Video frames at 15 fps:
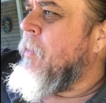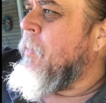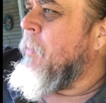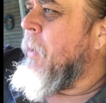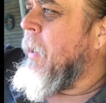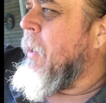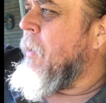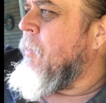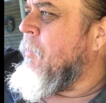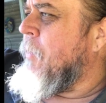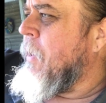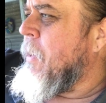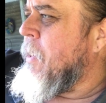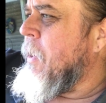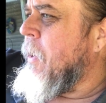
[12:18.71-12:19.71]
We had to
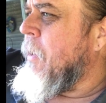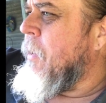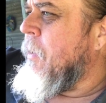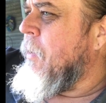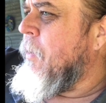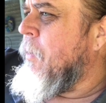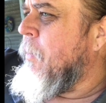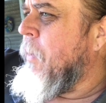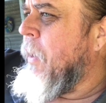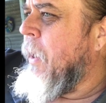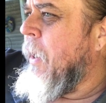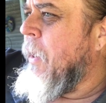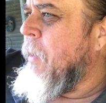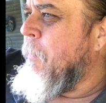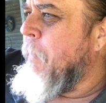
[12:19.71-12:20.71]
fix it. We
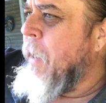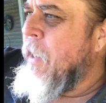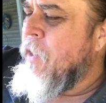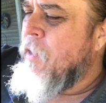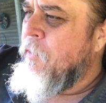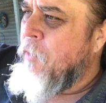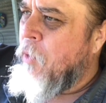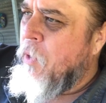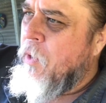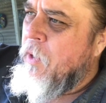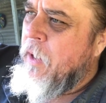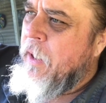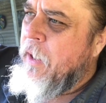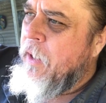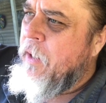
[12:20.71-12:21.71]
had a massive
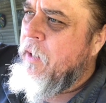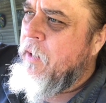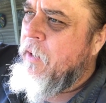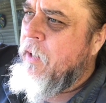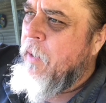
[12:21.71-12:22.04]
oil leak